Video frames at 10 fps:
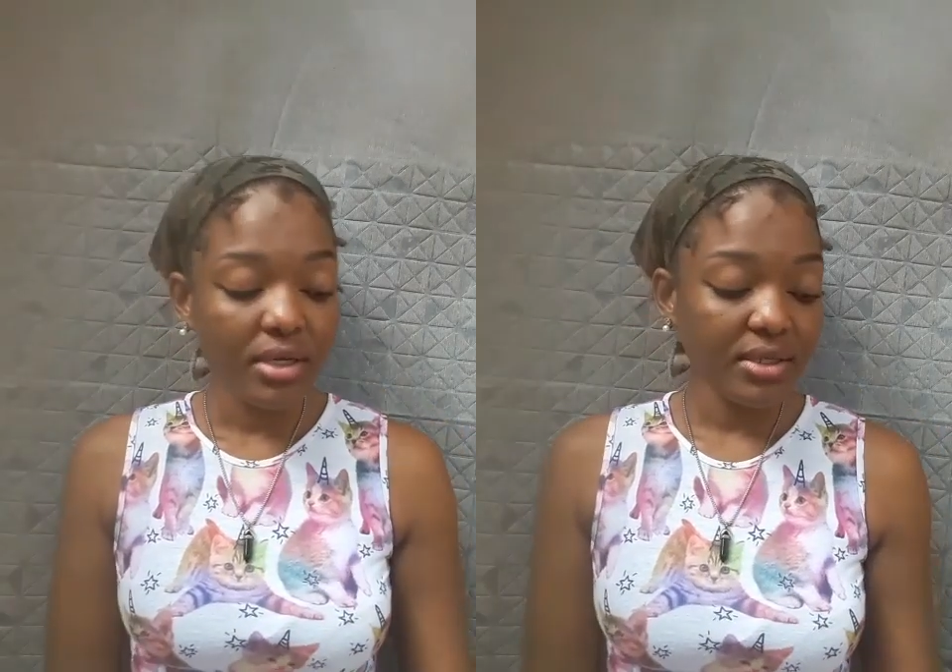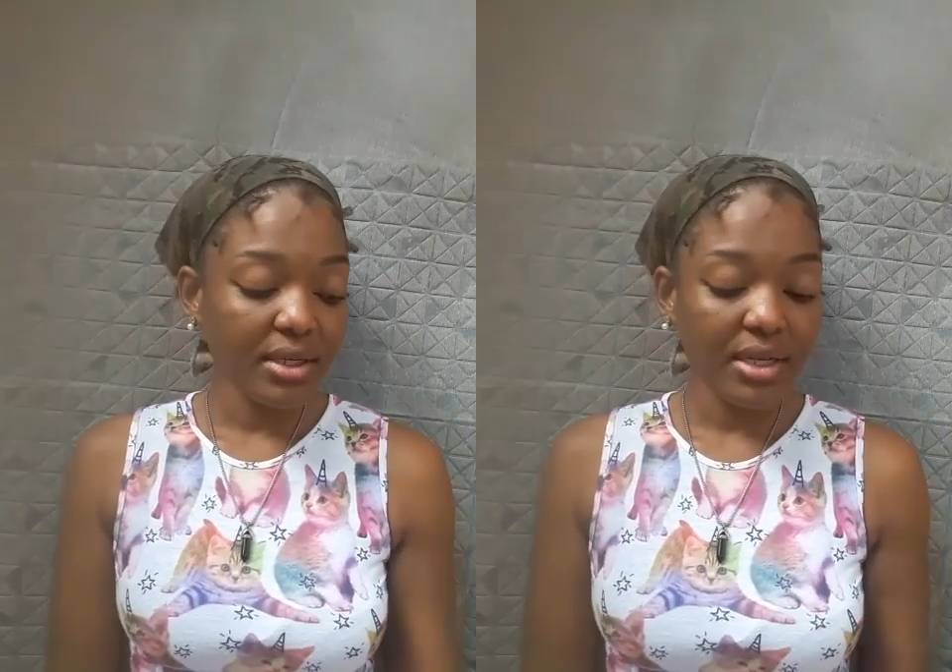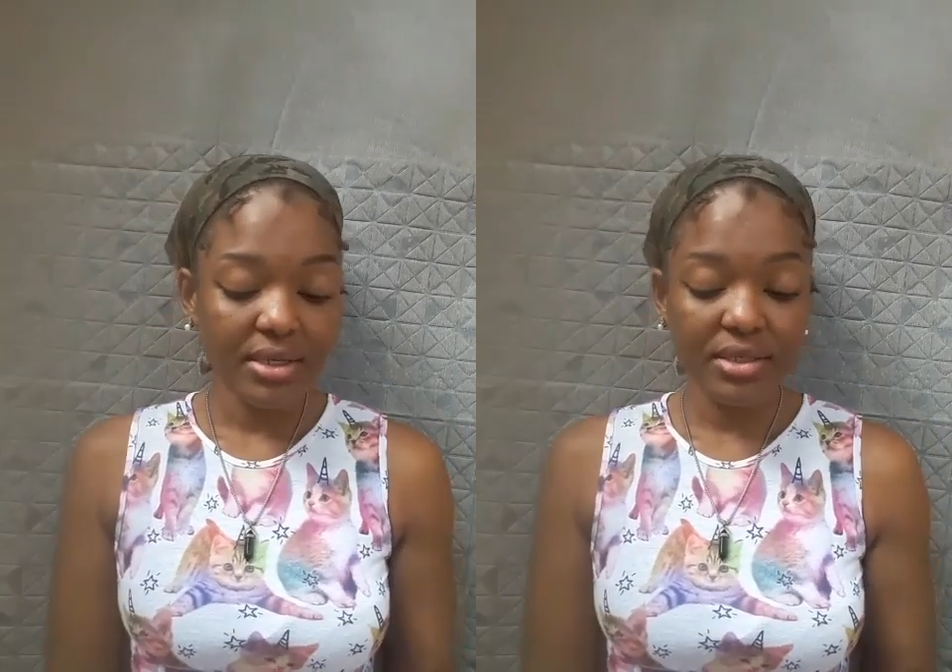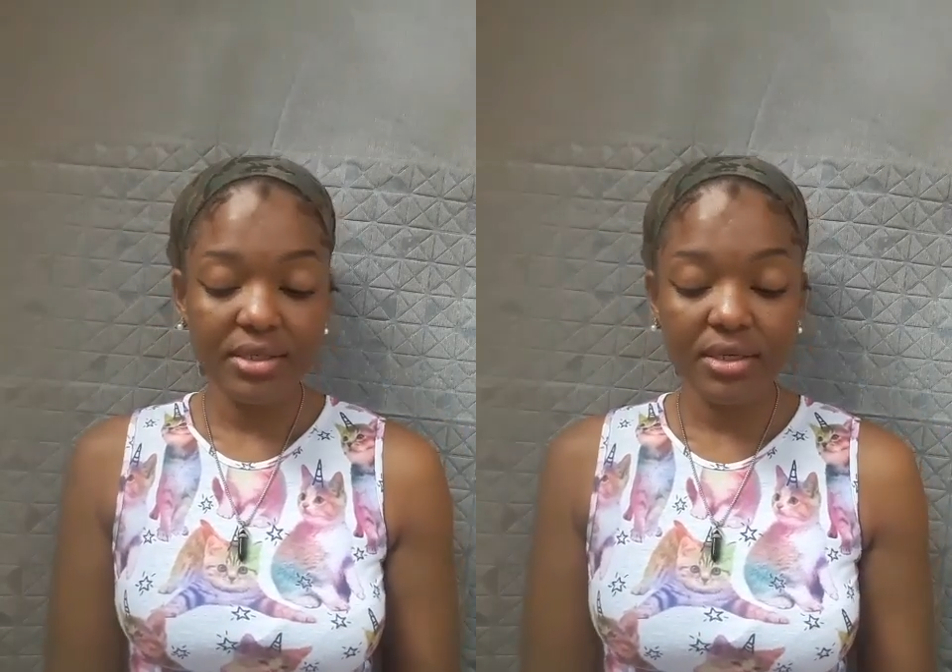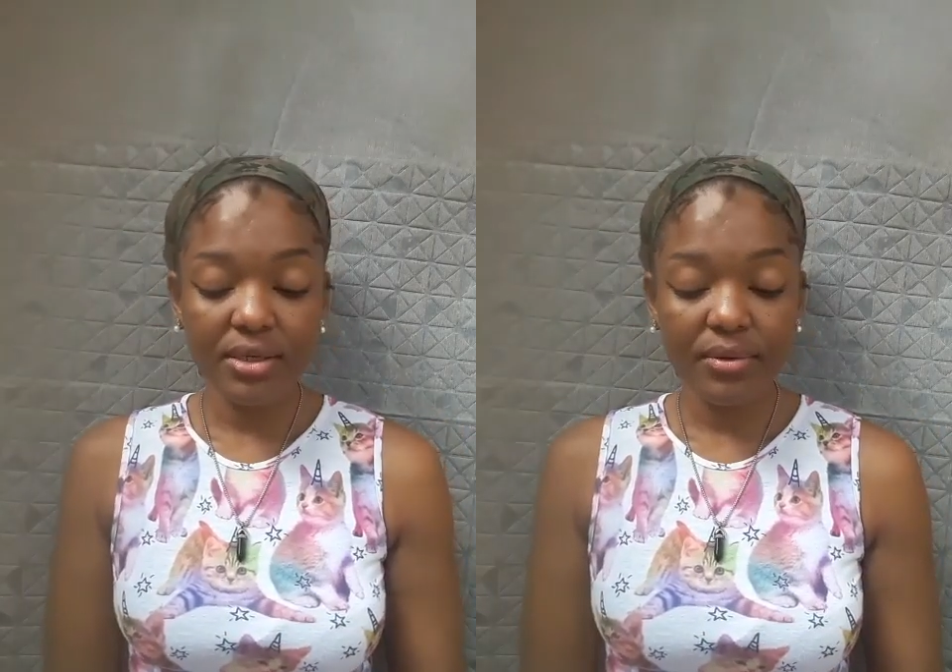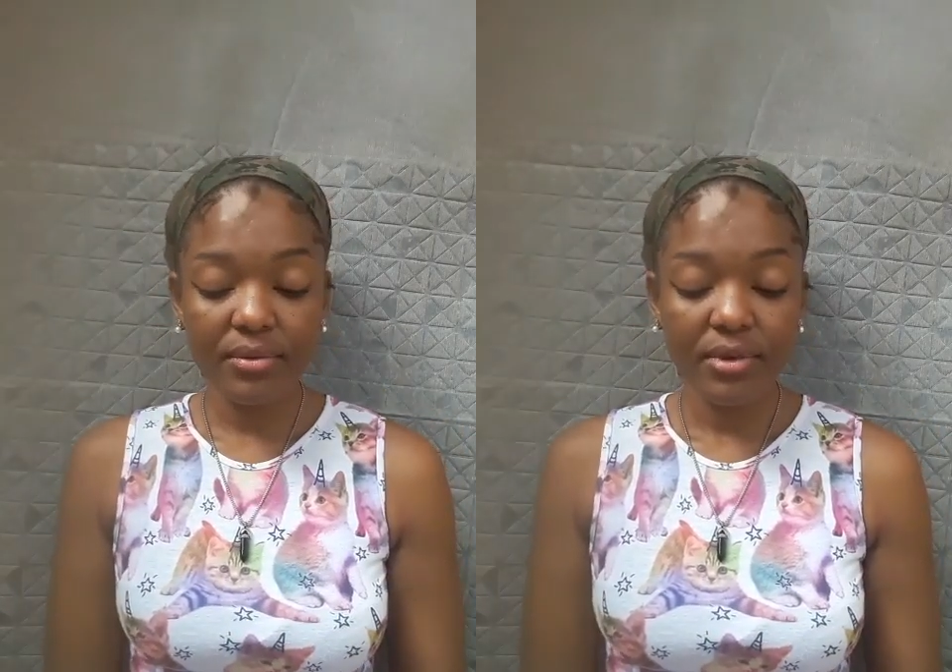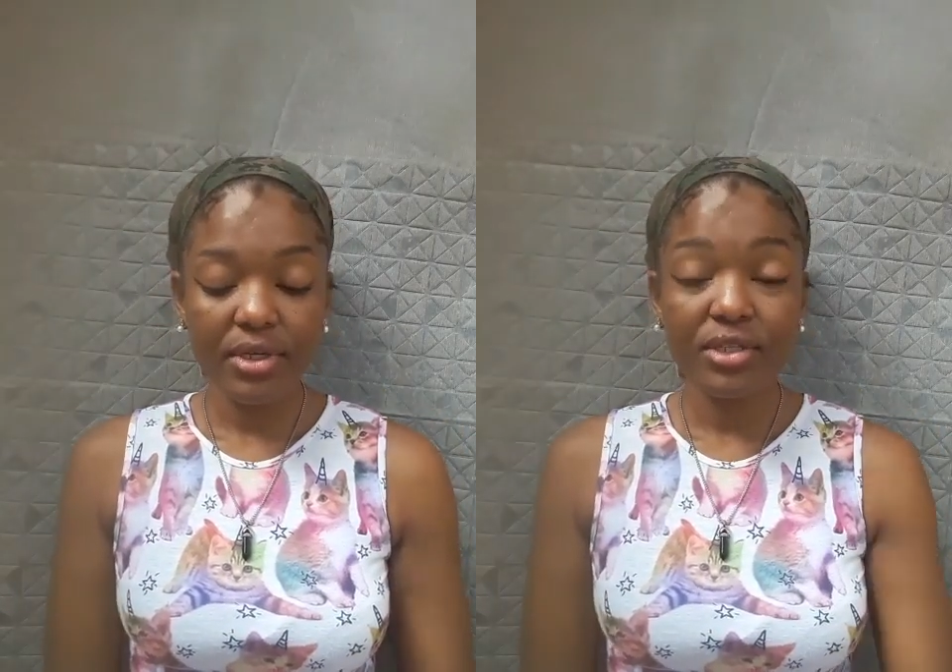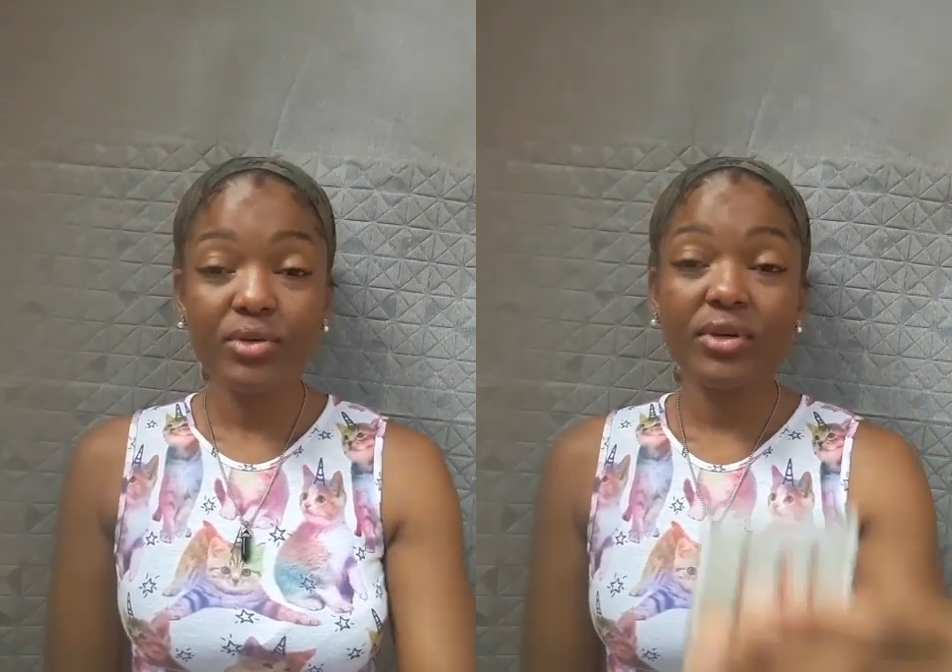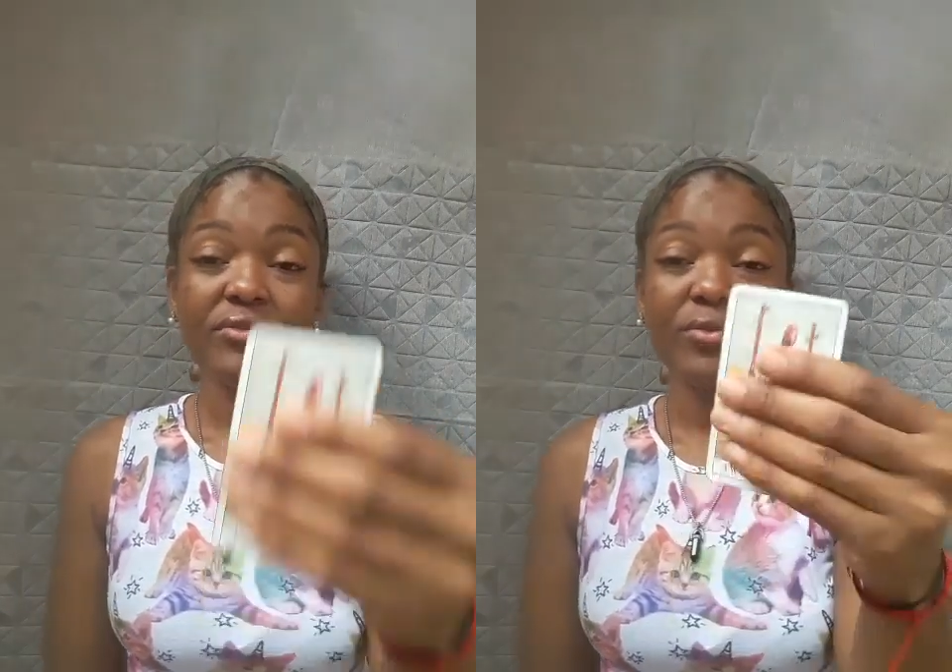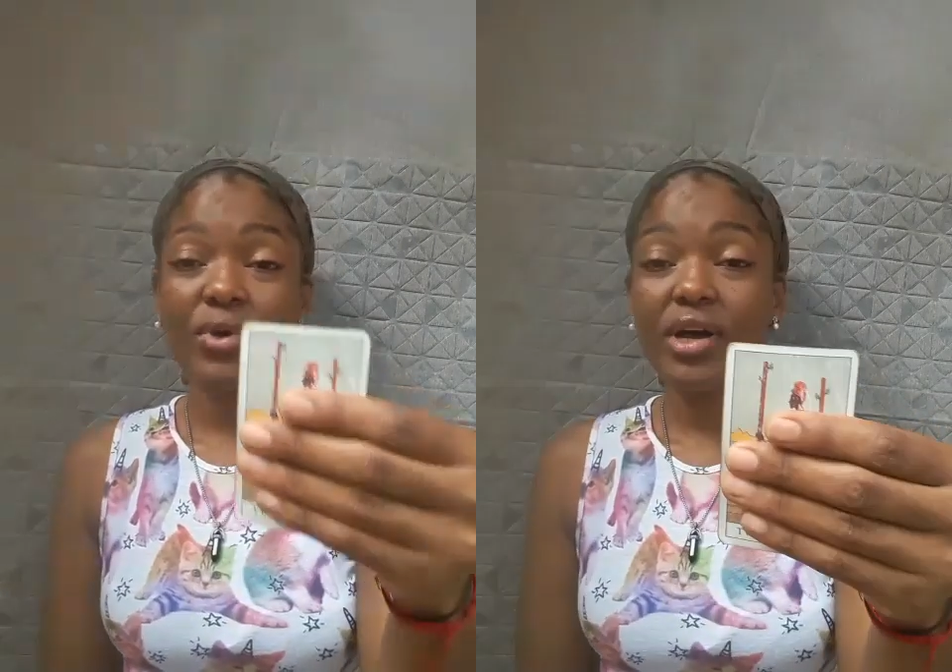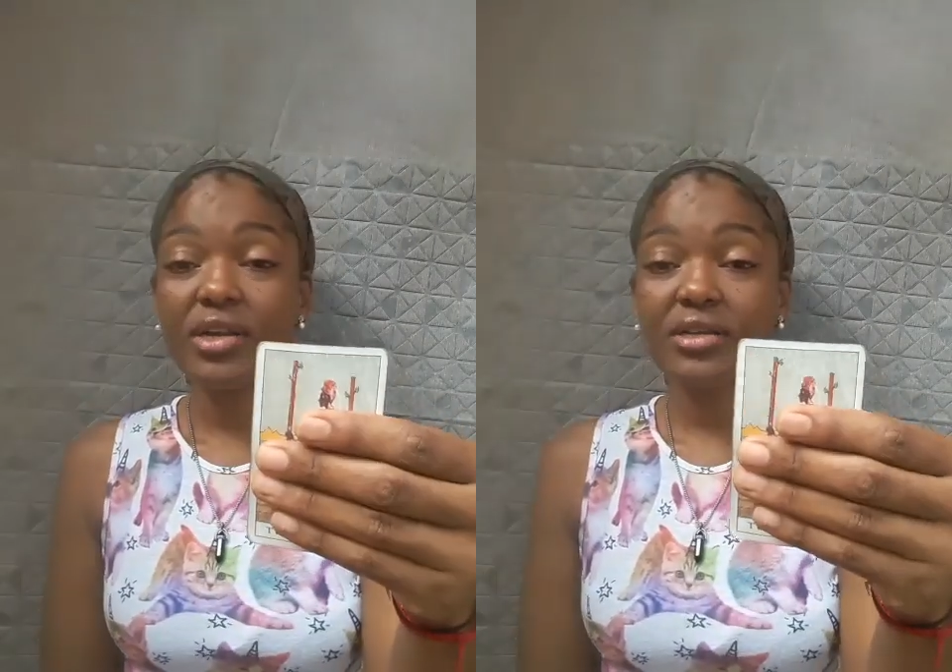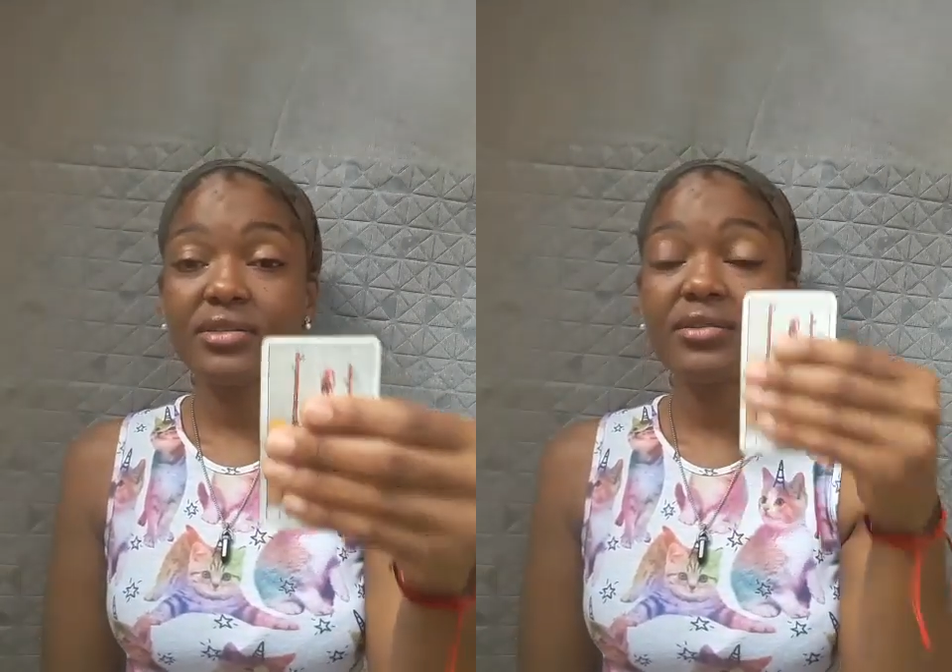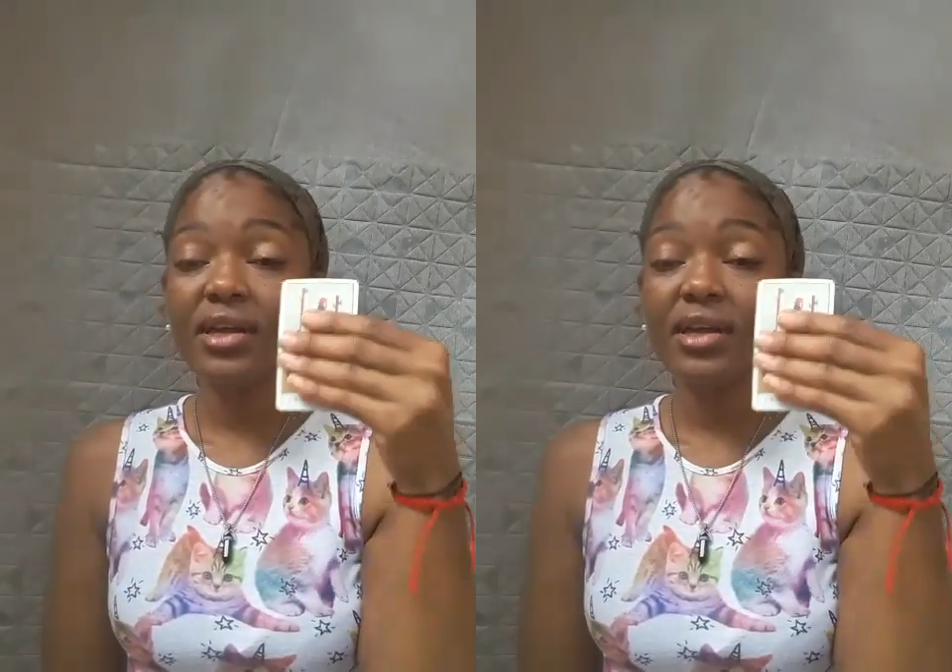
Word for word: So let's see. Two of Wands.